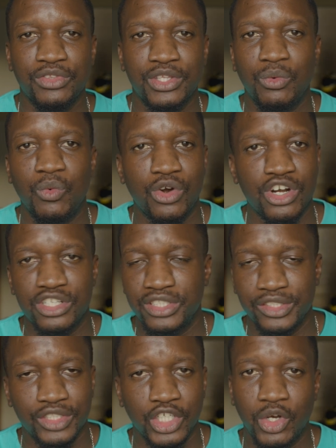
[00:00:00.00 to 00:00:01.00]
with the words
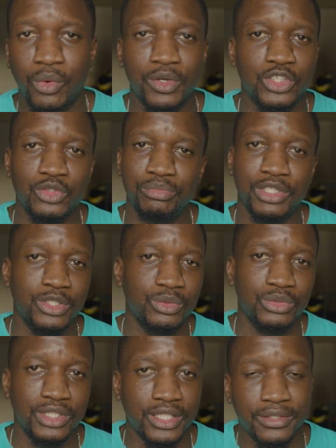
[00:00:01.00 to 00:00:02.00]
that you're going to be
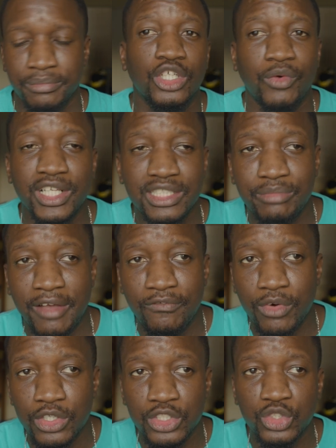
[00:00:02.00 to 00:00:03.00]
using. So writing my
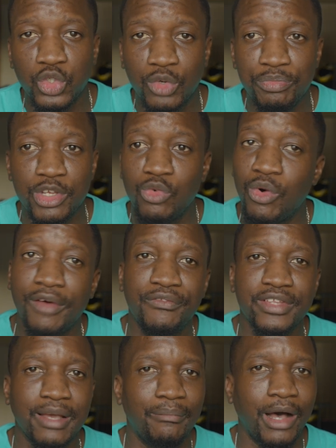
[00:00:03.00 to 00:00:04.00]
verse took me
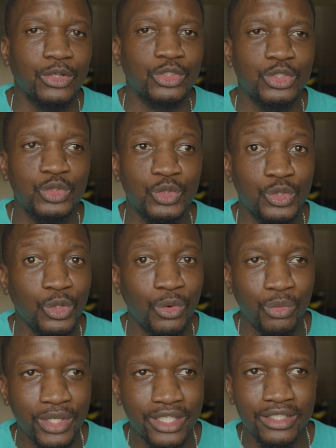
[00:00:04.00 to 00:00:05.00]
roughly about 2
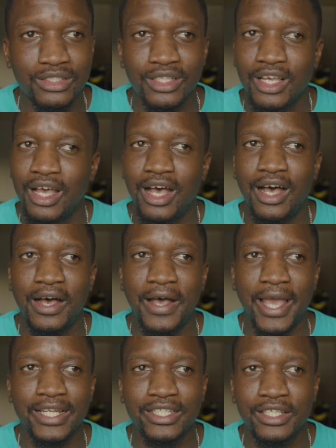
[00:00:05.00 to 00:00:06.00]
weeks.
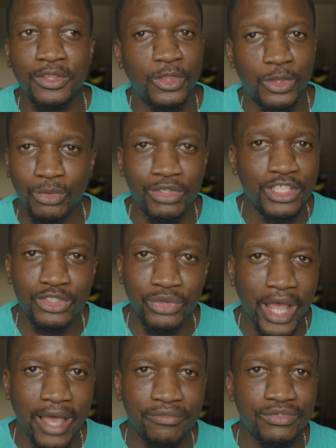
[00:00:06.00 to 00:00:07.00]
I did 3
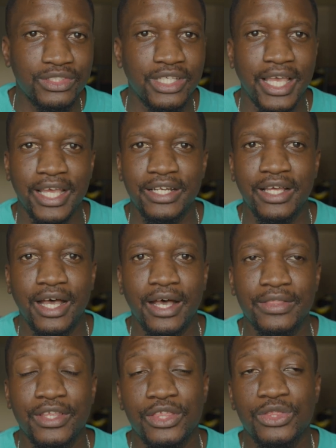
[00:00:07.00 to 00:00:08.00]
drafts, and
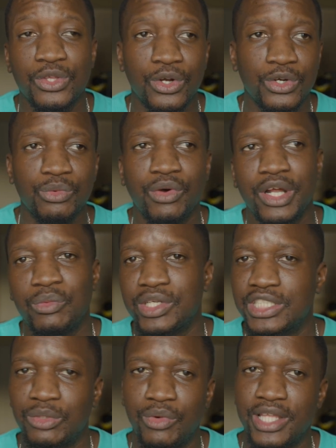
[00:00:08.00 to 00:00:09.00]
the third one
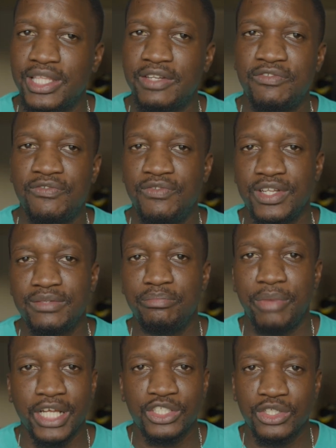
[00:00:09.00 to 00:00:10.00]
was the one that fit
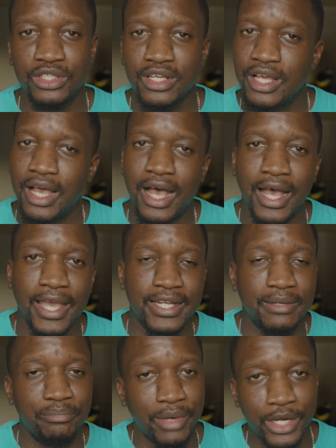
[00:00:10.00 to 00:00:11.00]
better.
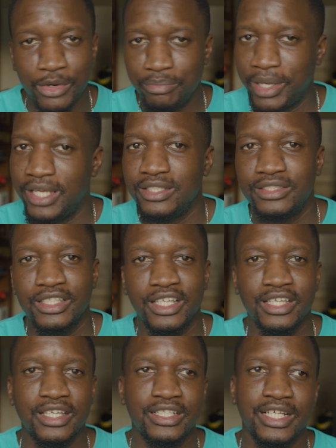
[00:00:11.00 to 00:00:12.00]
Had a better
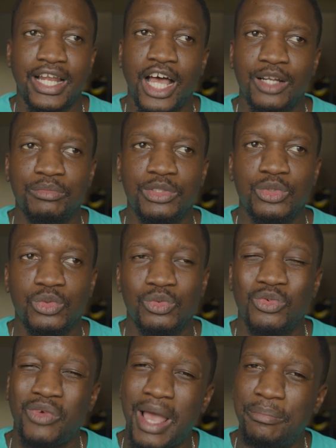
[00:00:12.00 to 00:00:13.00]
pacing. It allowed me
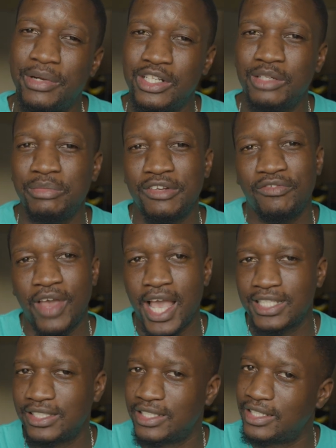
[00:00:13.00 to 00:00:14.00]
to rap a little bit
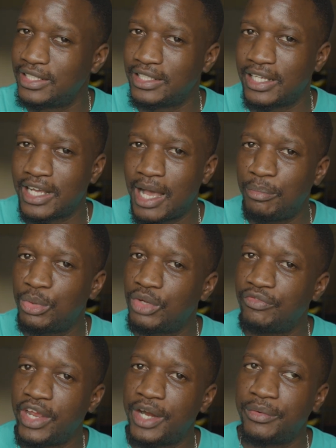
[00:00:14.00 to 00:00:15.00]
fast in a couple
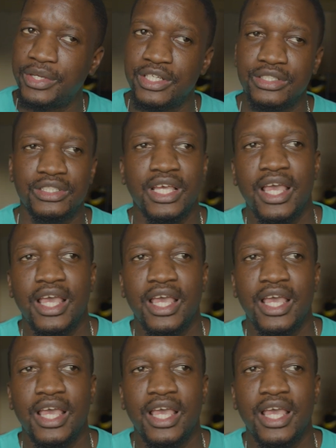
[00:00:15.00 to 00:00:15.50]
of areas,